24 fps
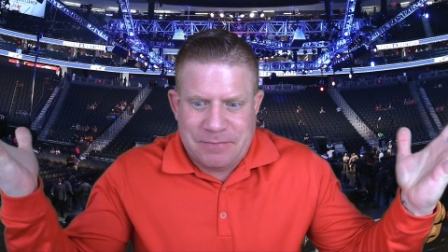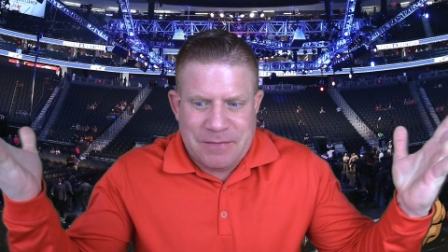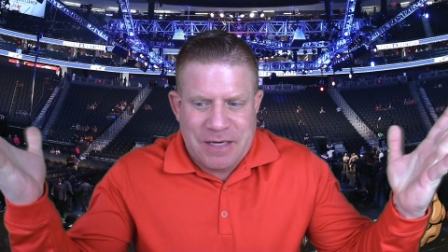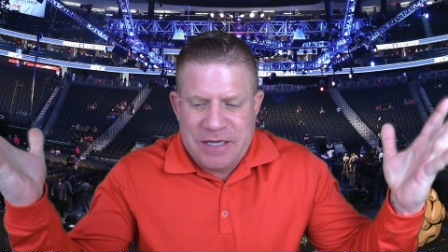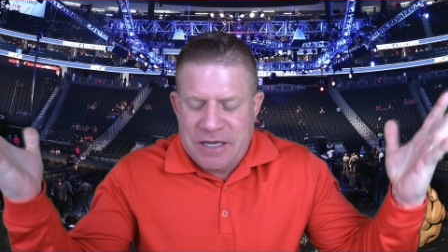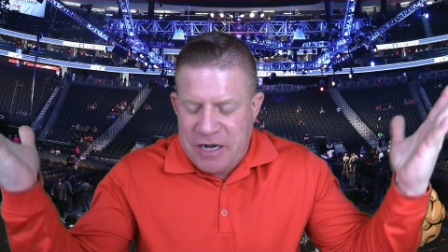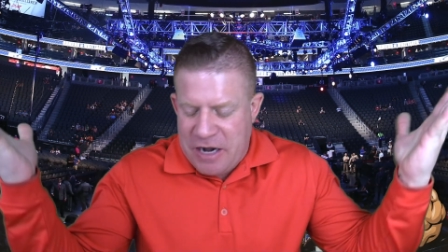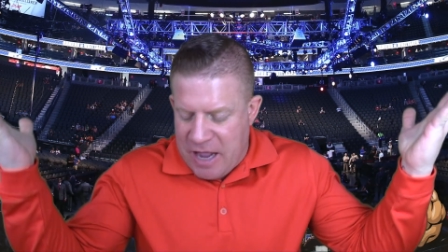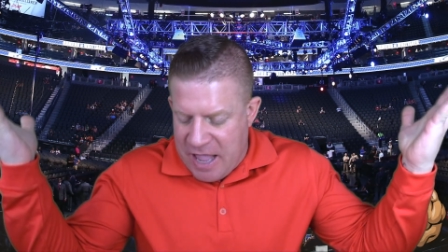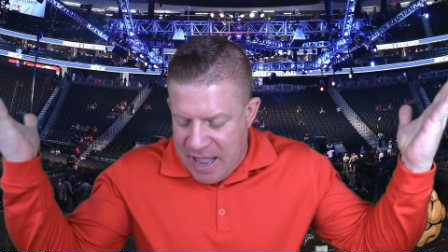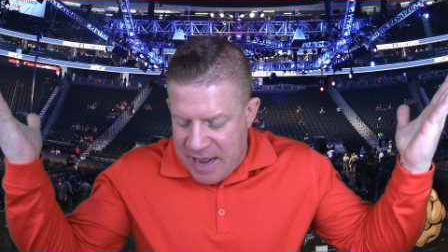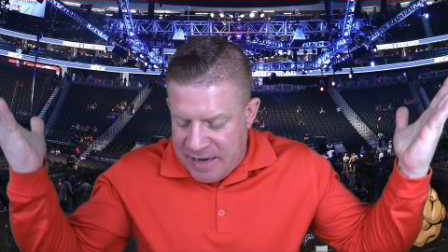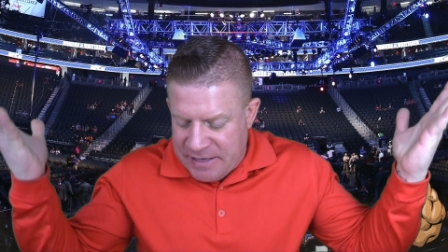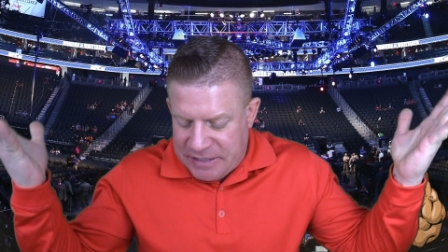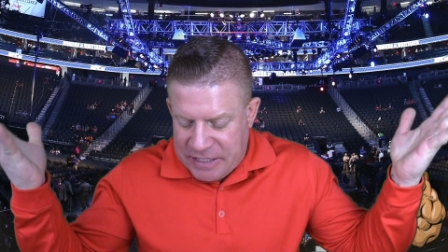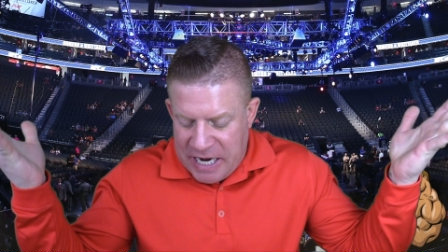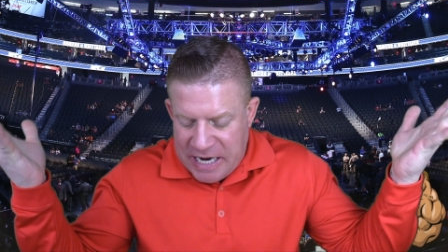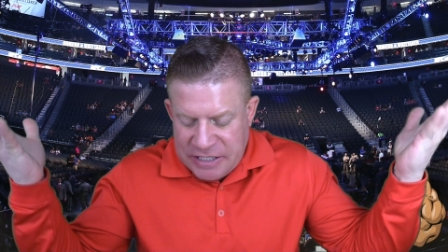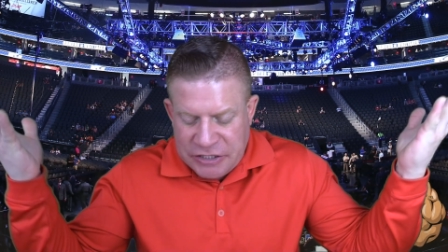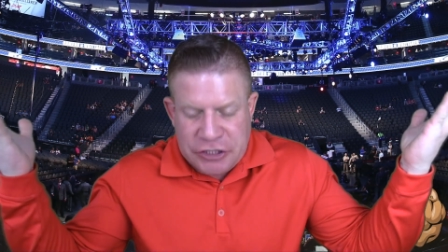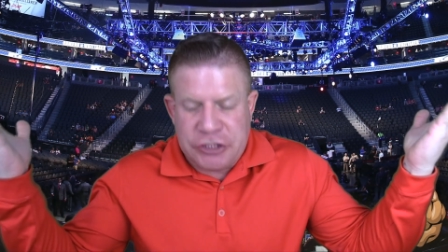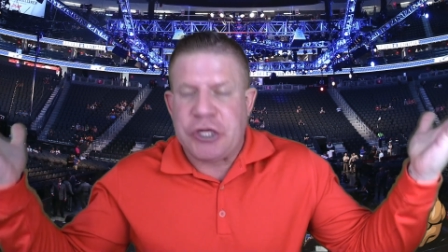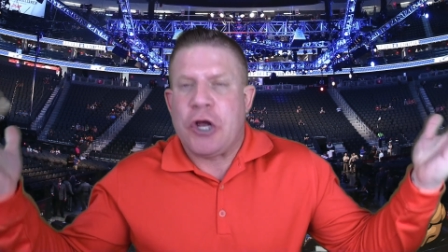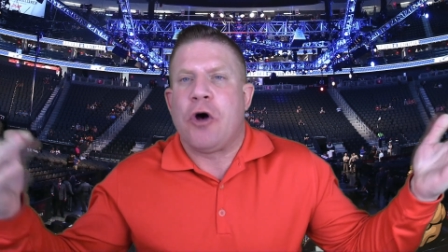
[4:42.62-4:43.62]
and
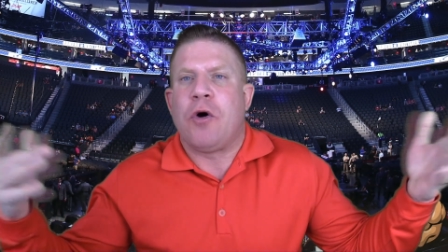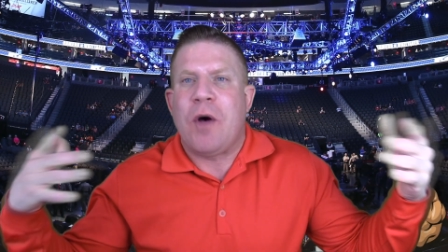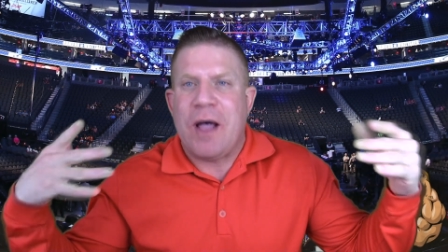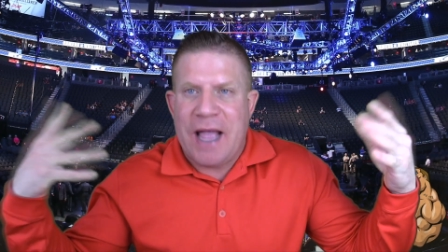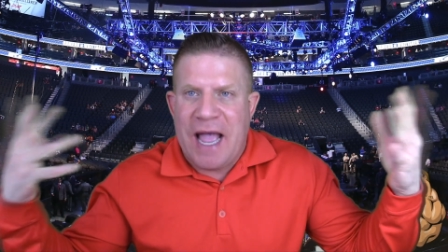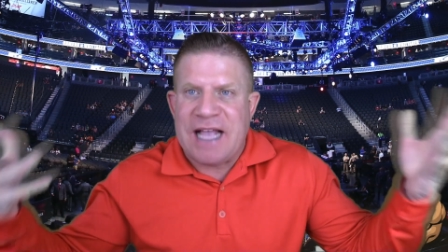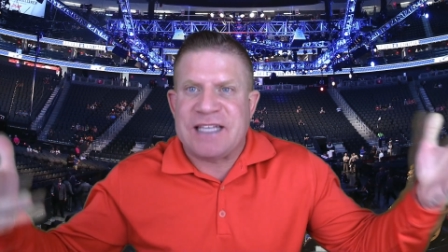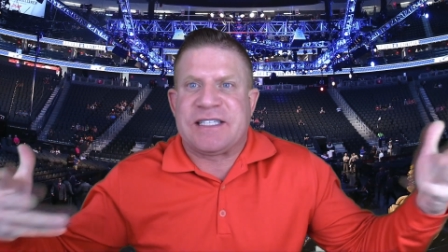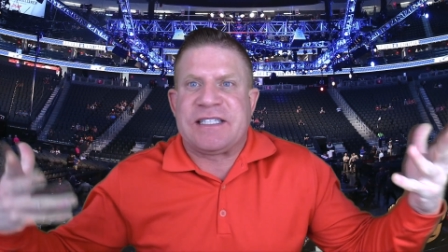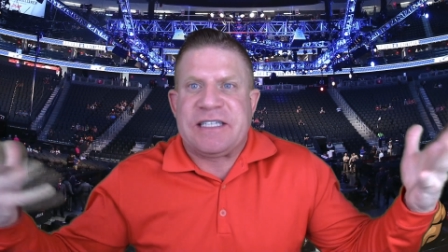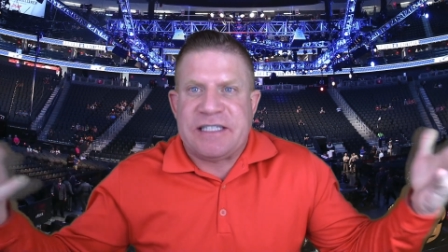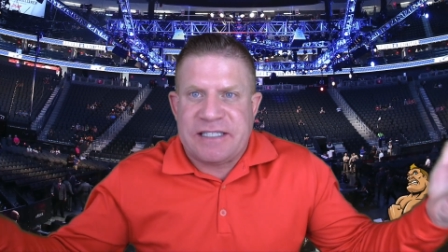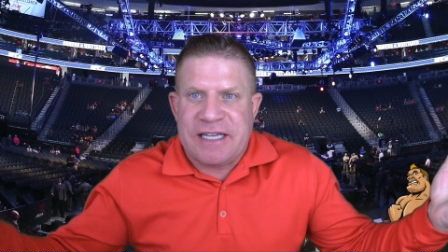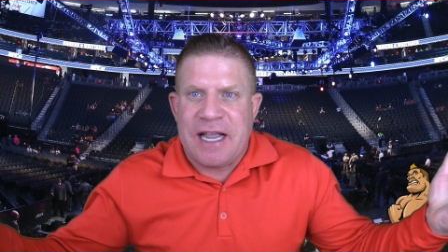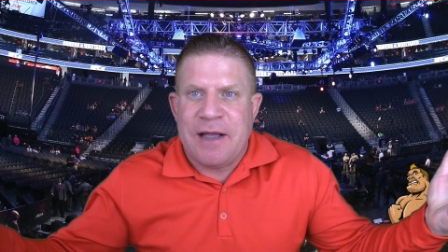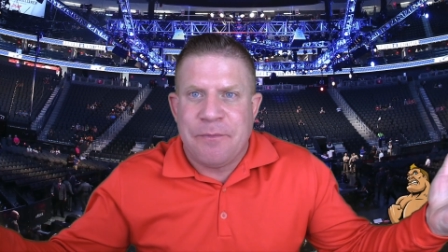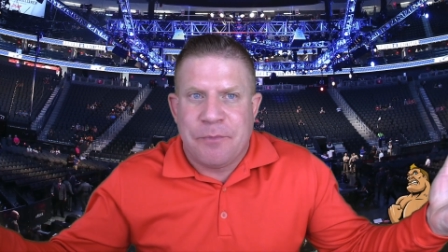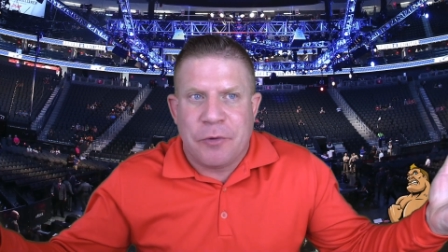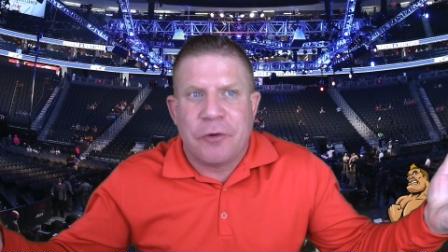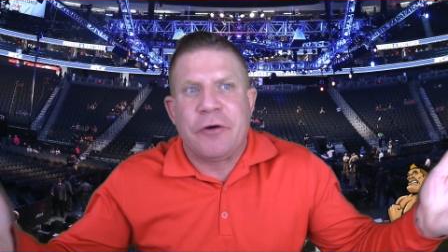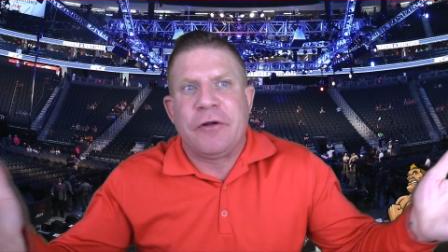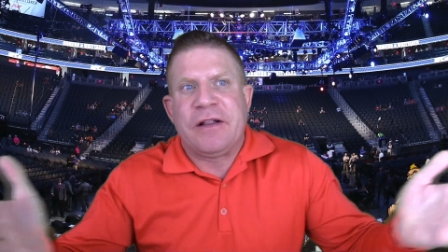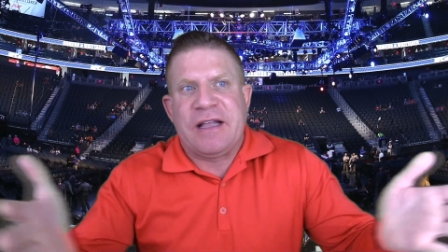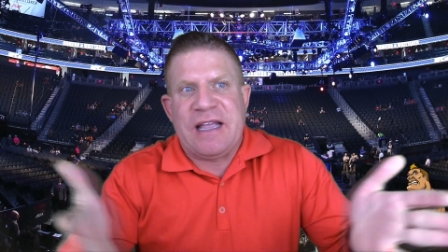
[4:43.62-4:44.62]
and so as an
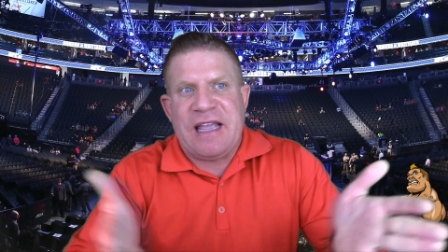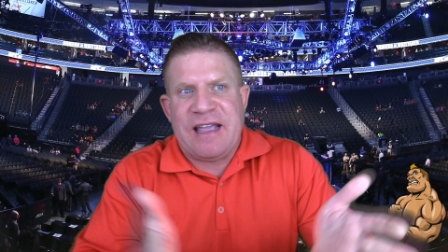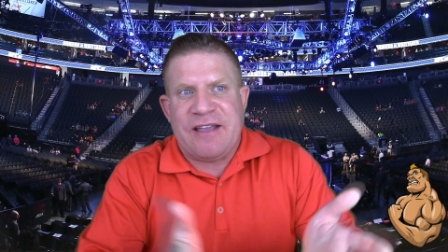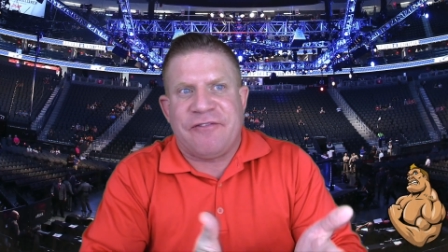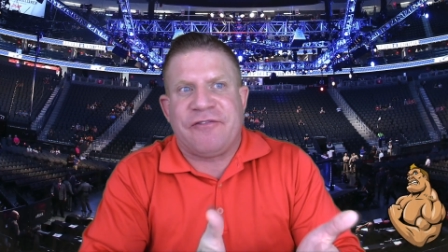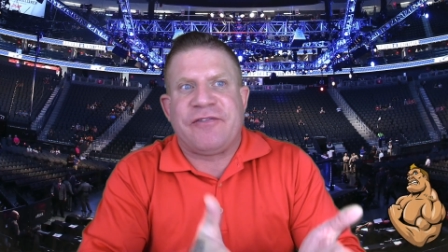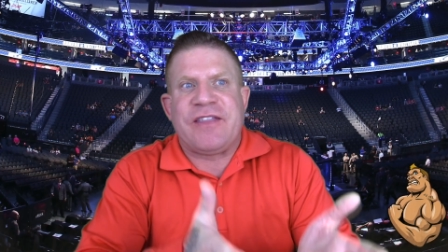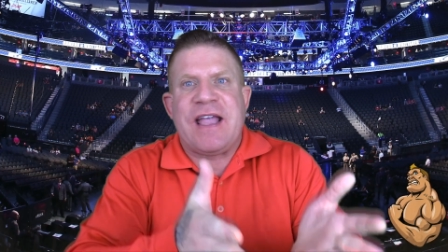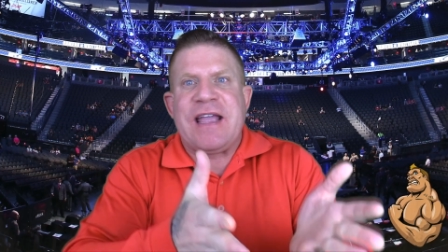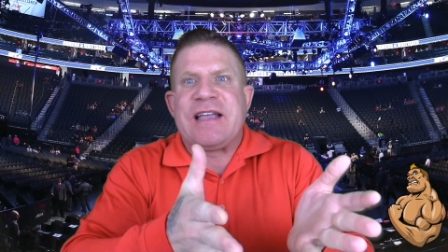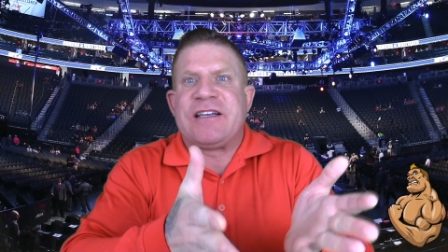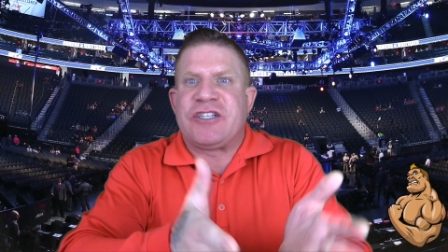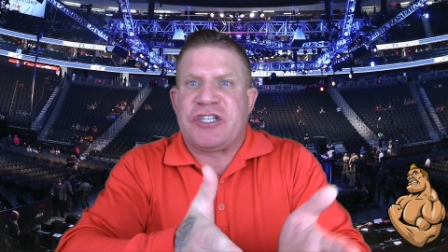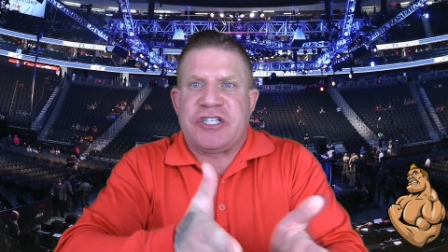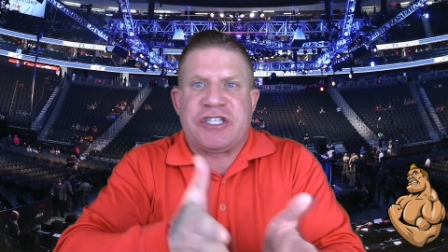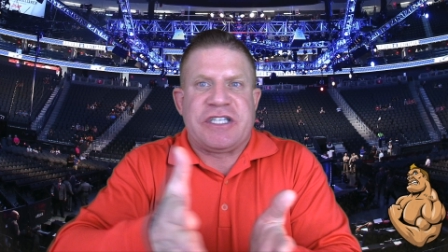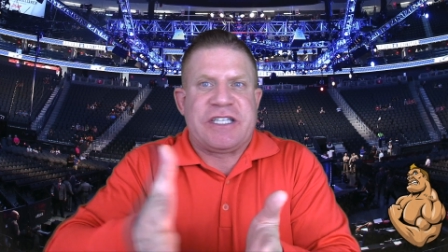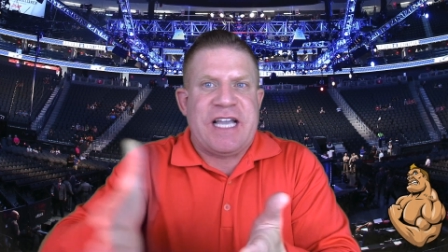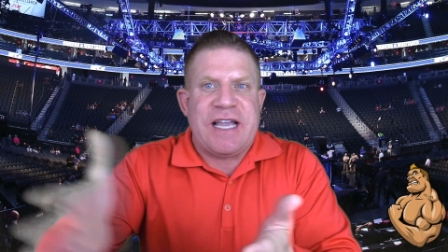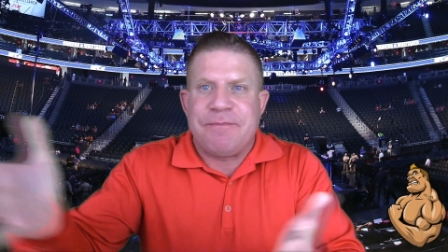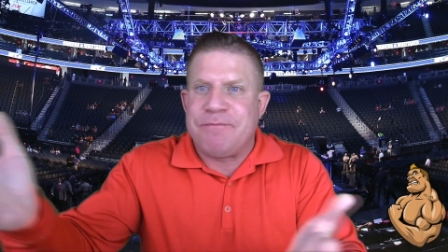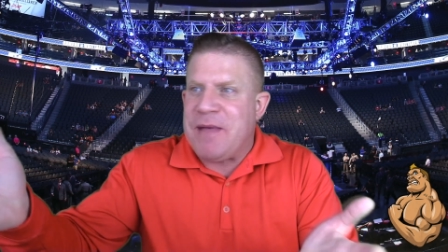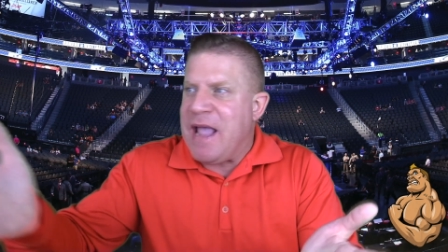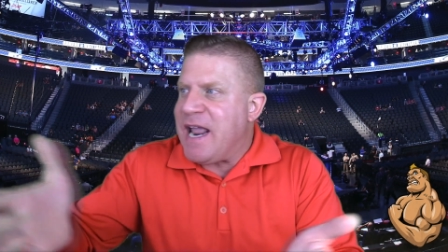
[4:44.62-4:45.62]
example, if they
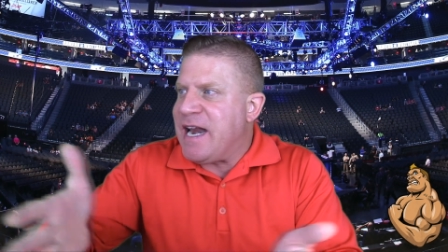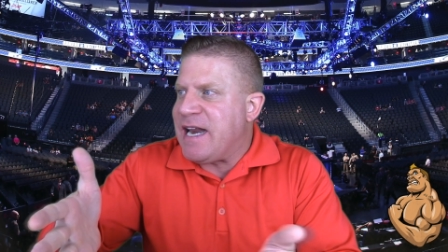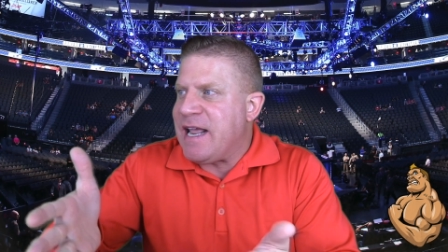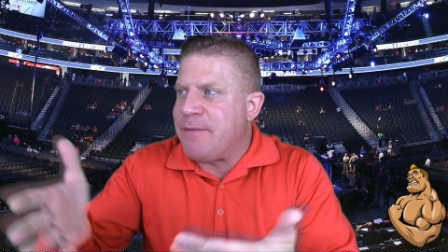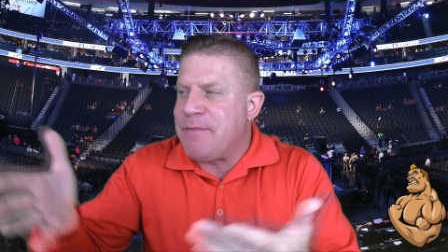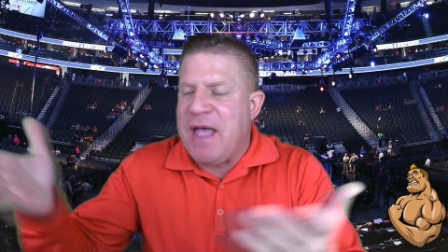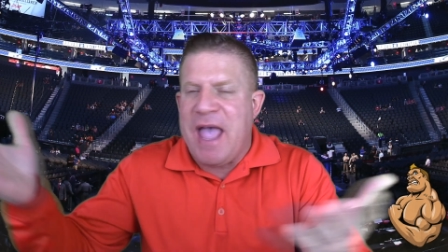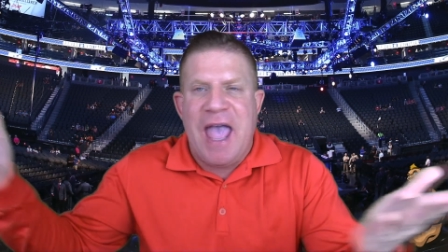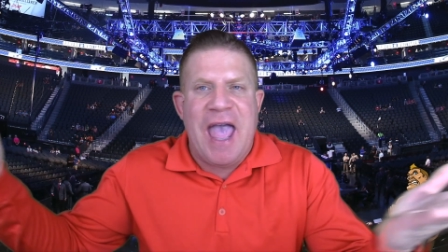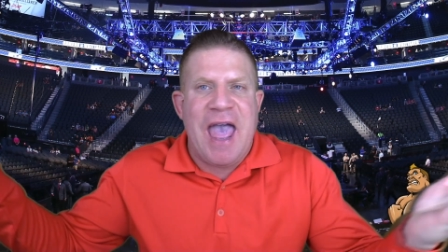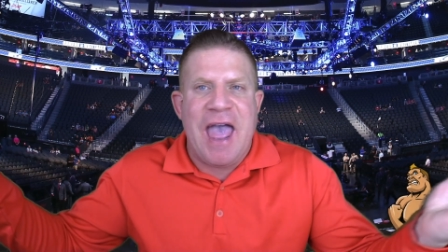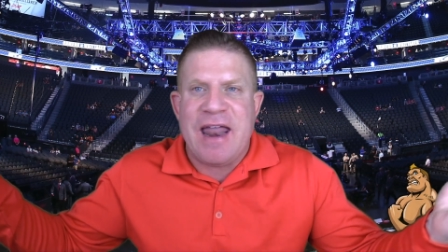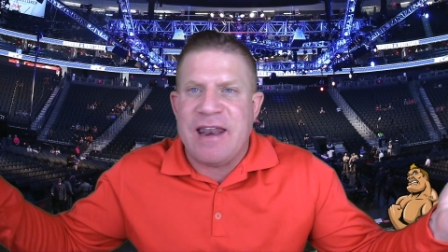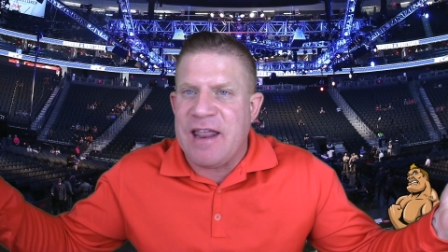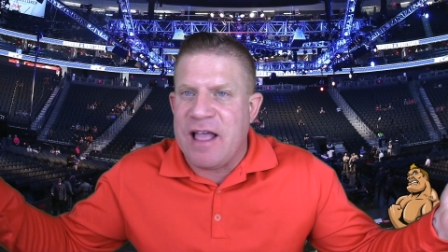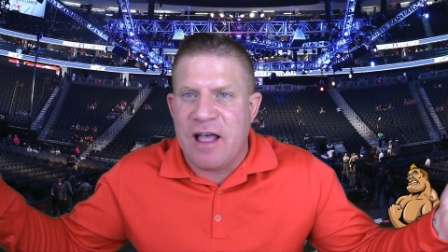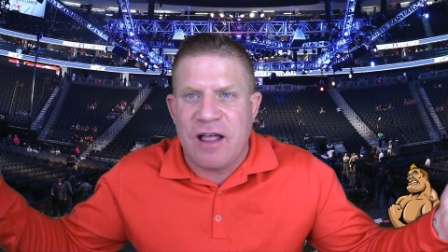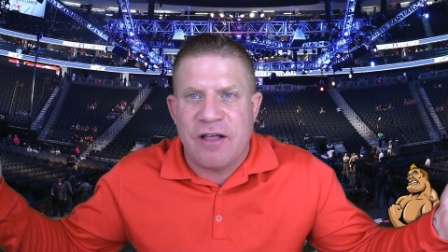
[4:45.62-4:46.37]
just made him a head,